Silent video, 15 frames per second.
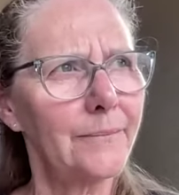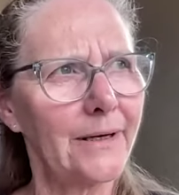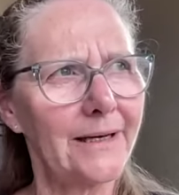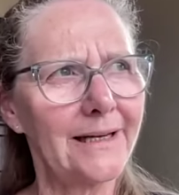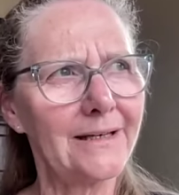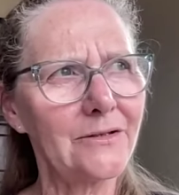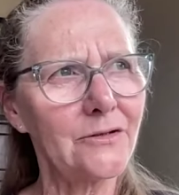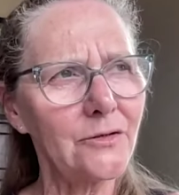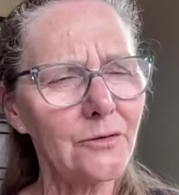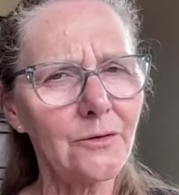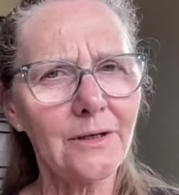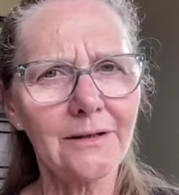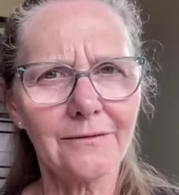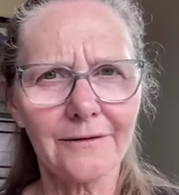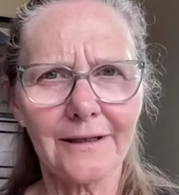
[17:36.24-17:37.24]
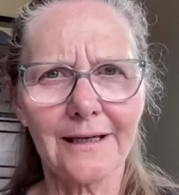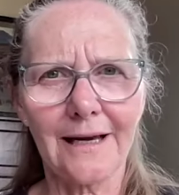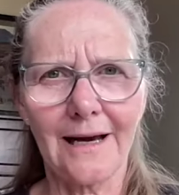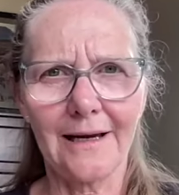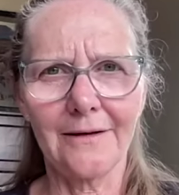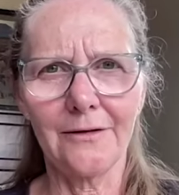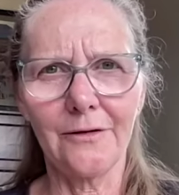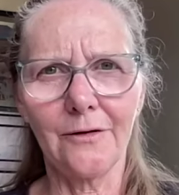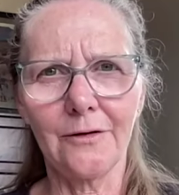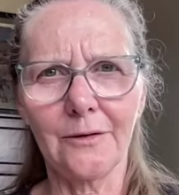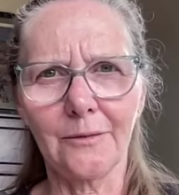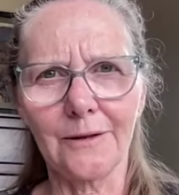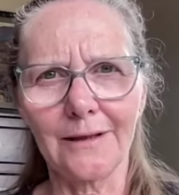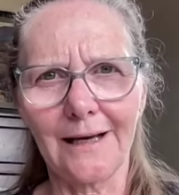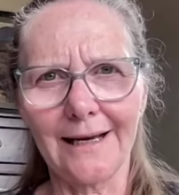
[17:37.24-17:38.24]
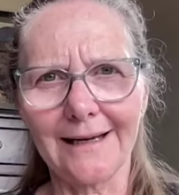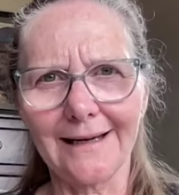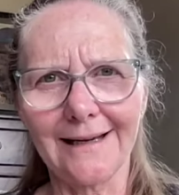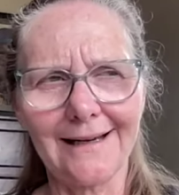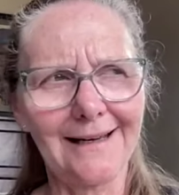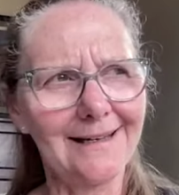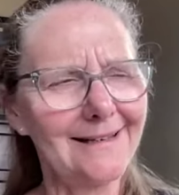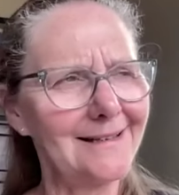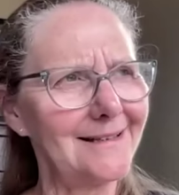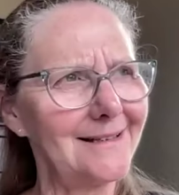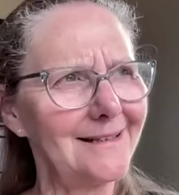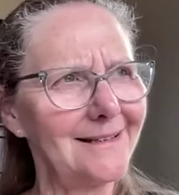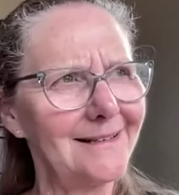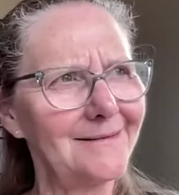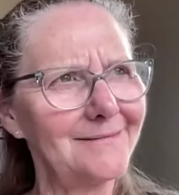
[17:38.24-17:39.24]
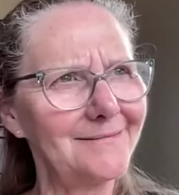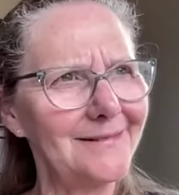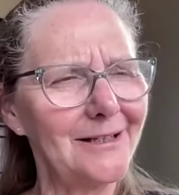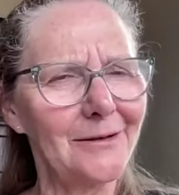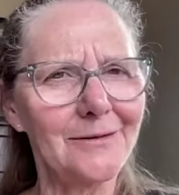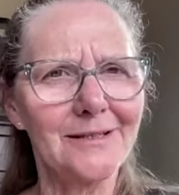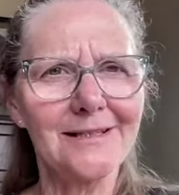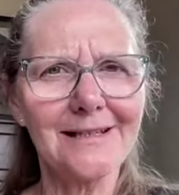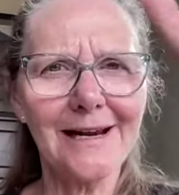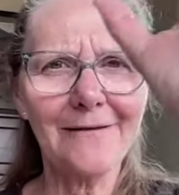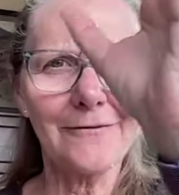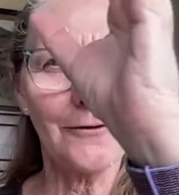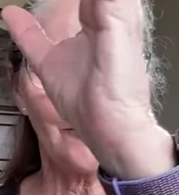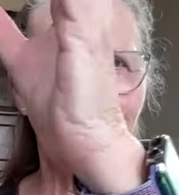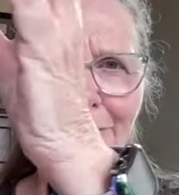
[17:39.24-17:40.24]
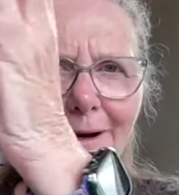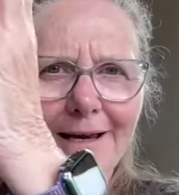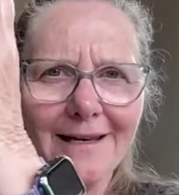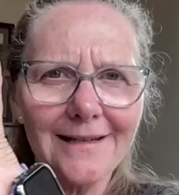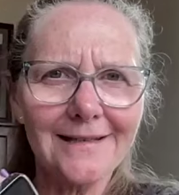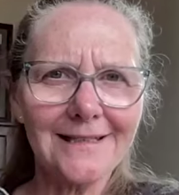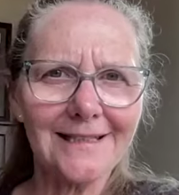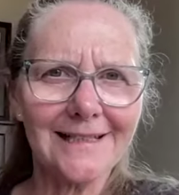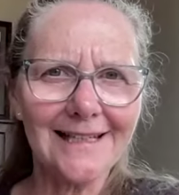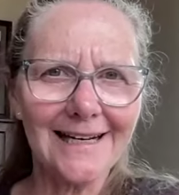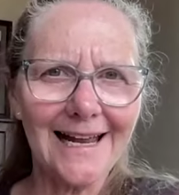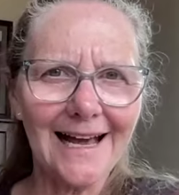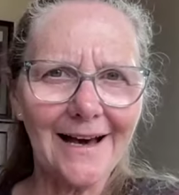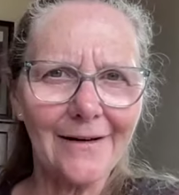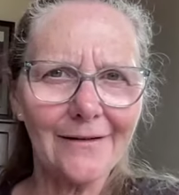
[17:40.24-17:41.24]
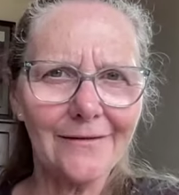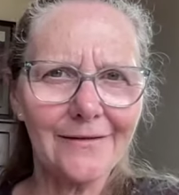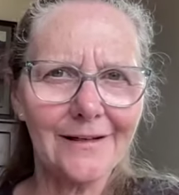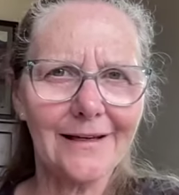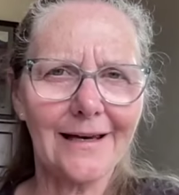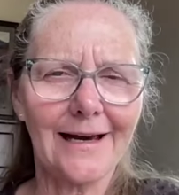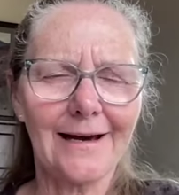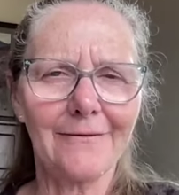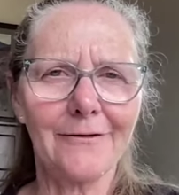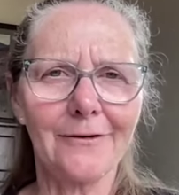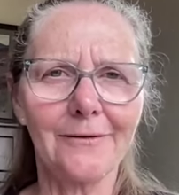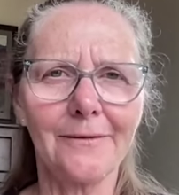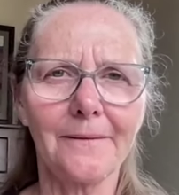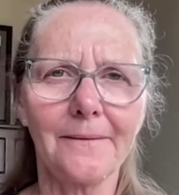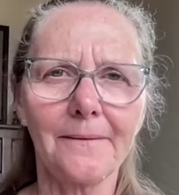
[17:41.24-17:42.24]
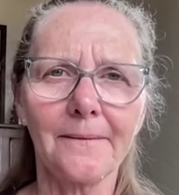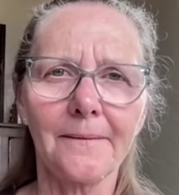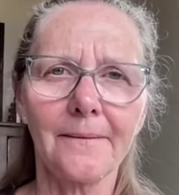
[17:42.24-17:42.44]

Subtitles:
But intuitively, I knew there were like, you know, several ways to get out of the cavern.